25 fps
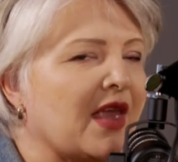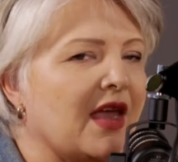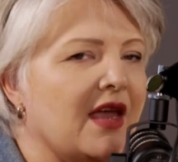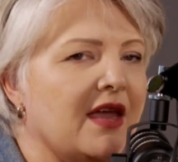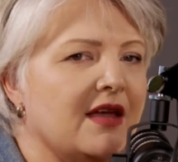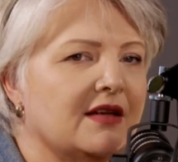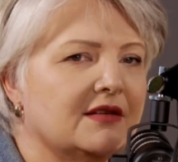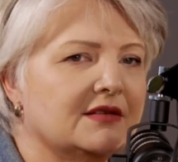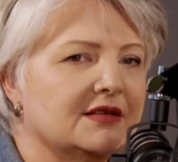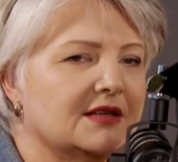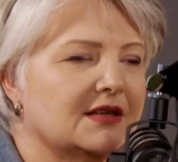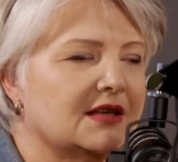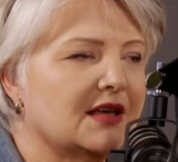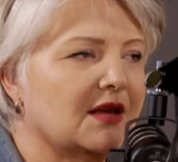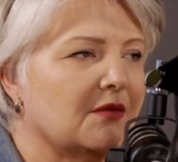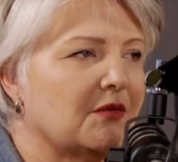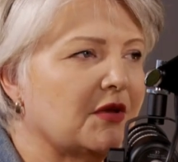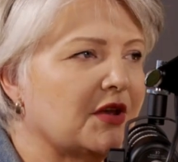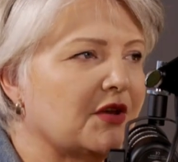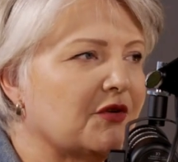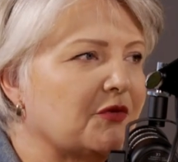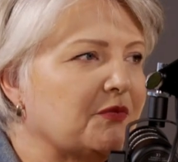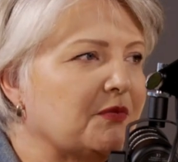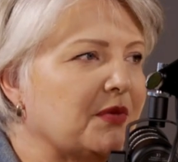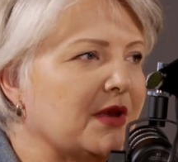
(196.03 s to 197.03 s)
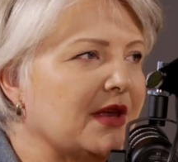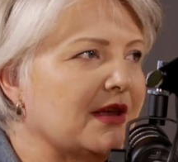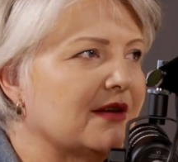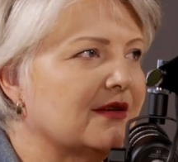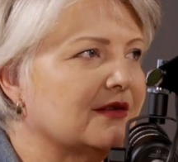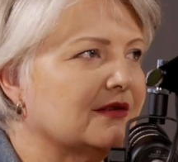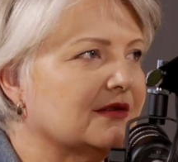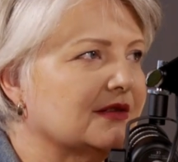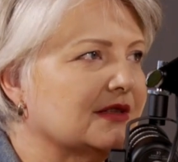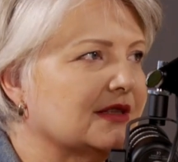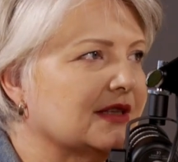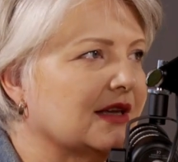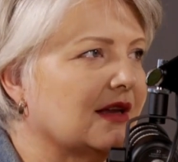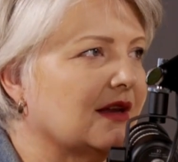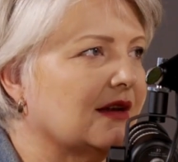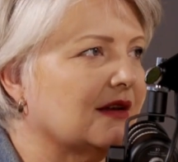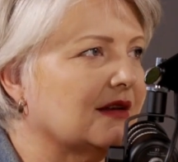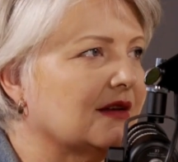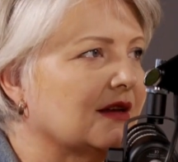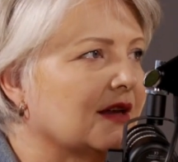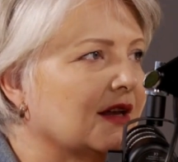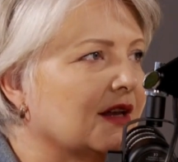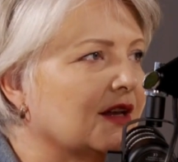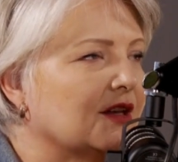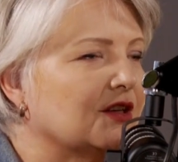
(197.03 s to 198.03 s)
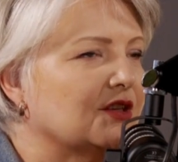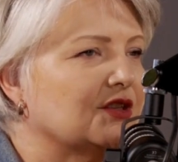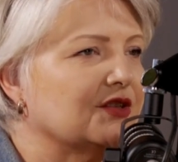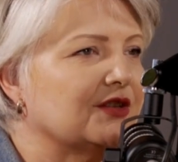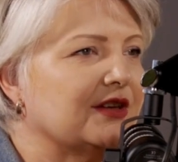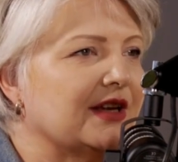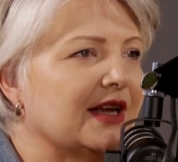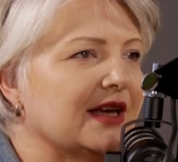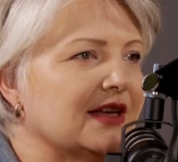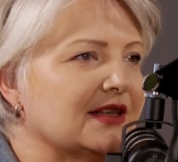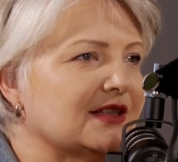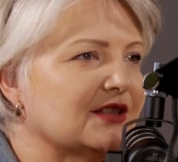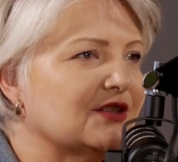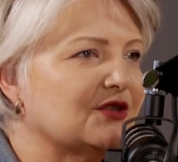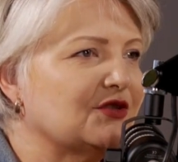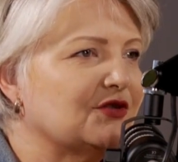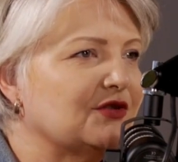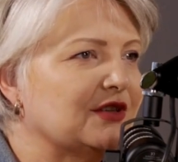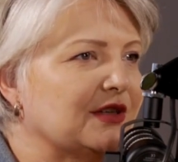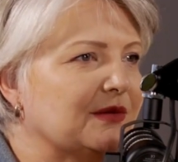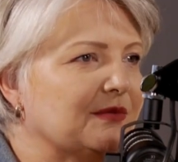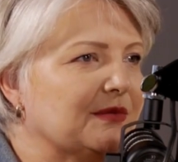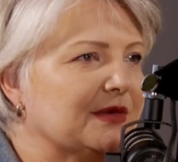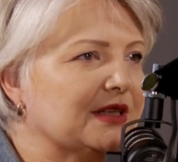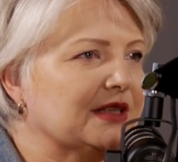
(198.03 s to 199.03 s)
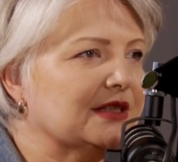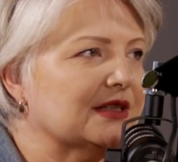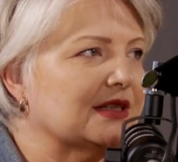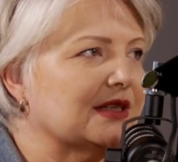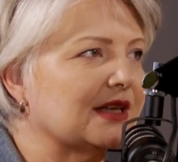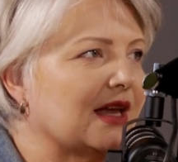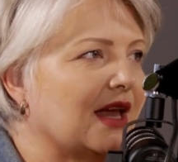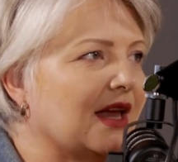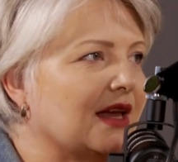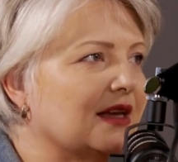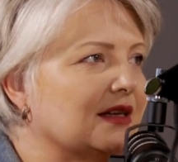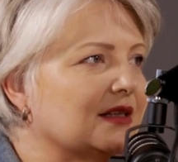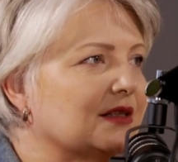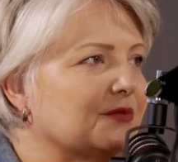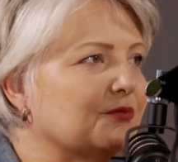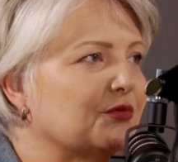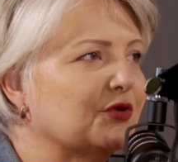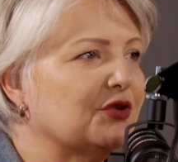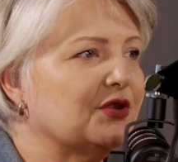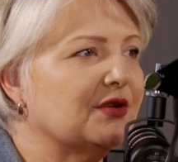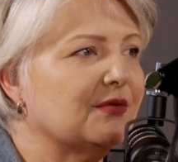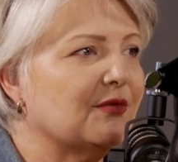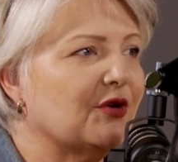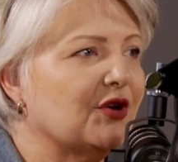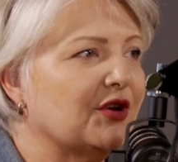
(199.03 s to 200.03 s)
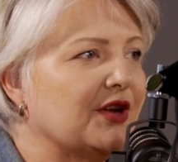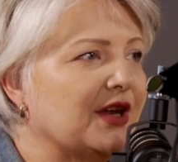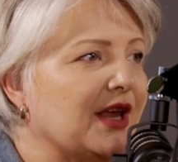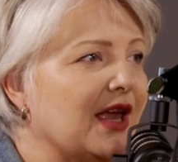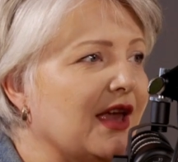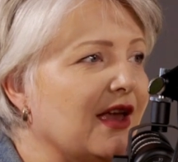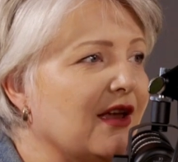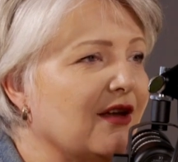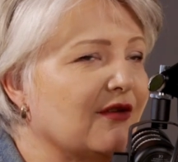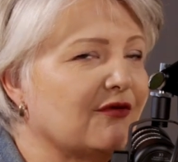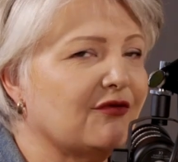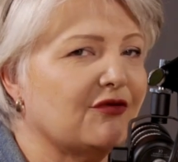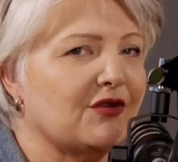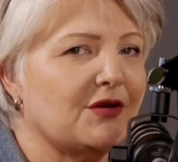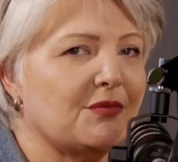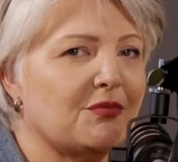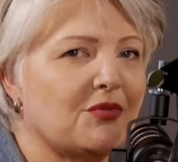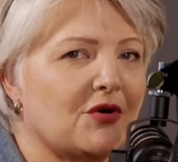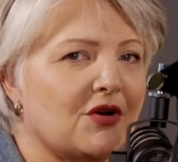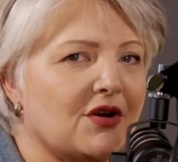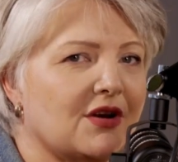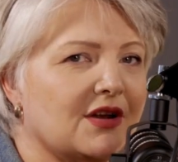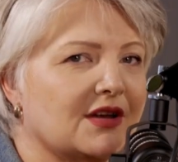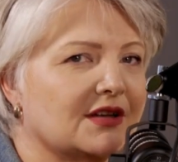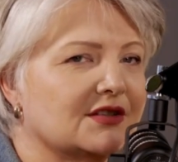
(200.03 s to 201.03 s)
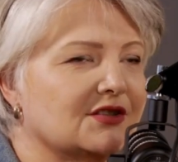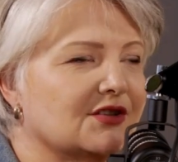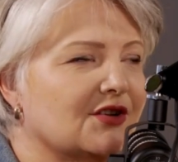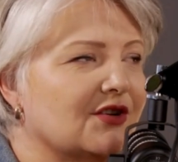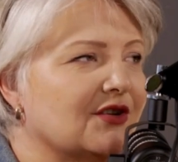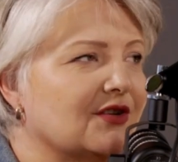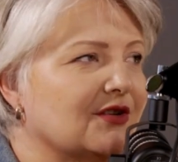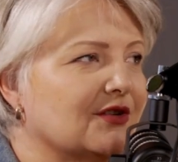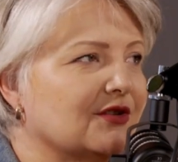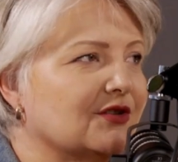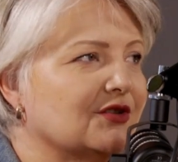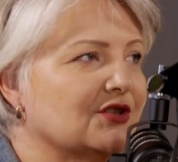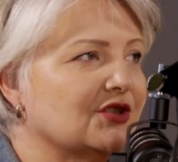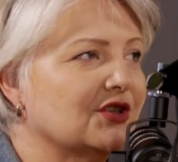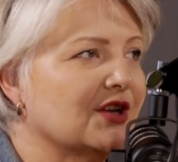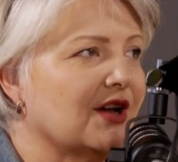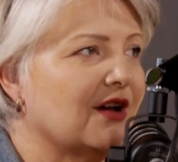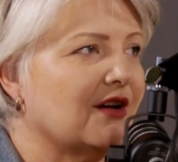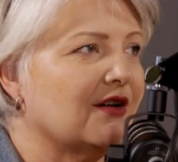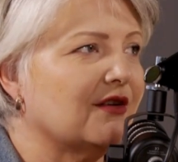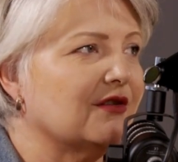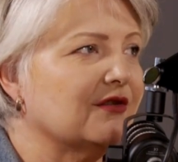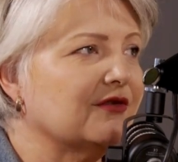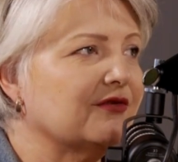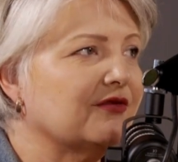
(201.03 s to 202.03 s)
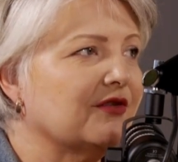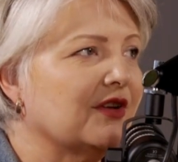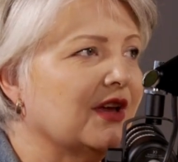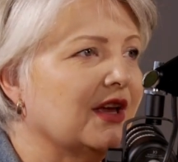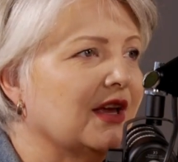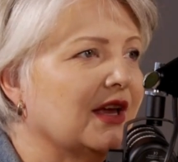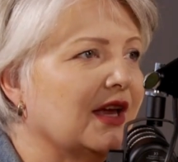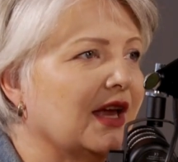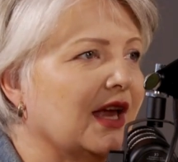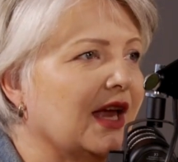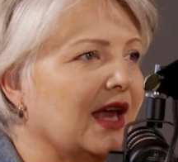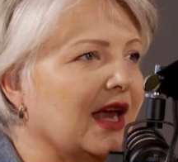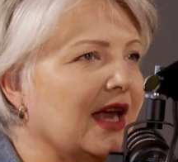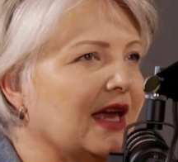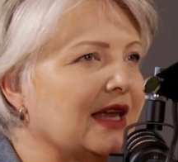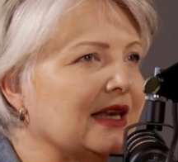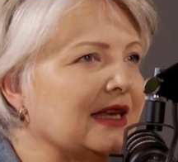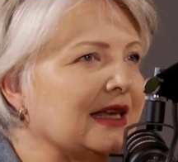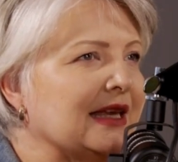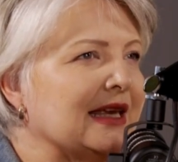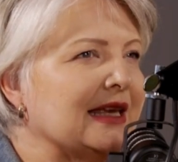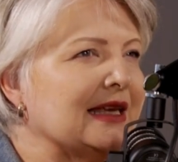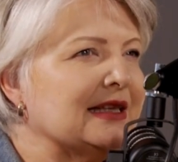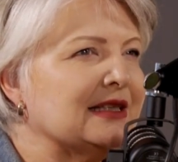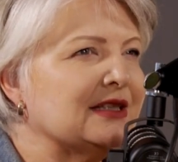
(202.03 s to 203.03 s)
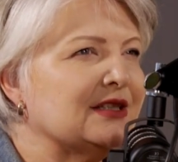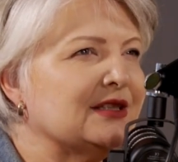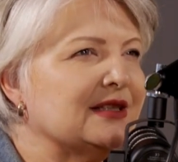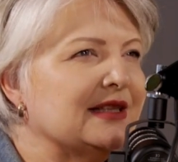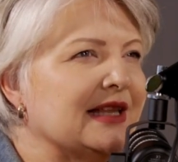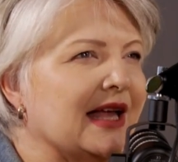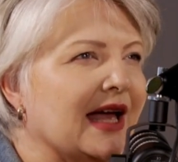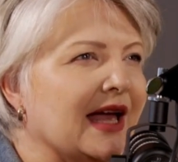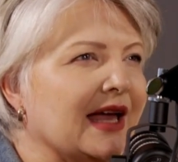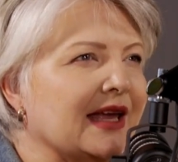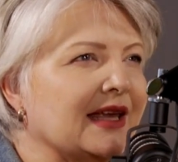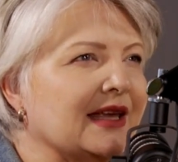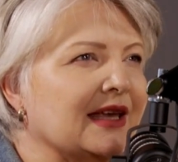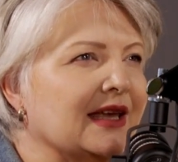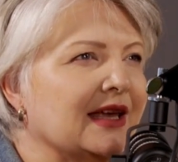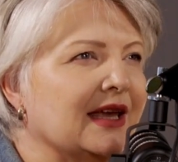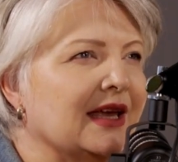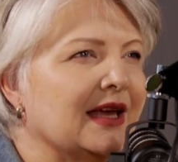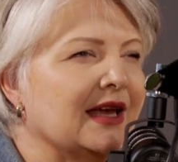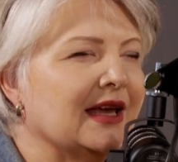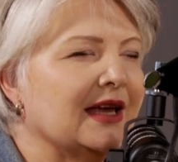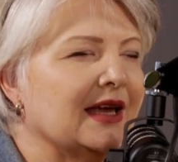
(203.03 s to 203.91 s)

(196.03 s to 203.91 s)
hectic chemical peels and do laser treatments and put them on every product on her shelf. And it's like,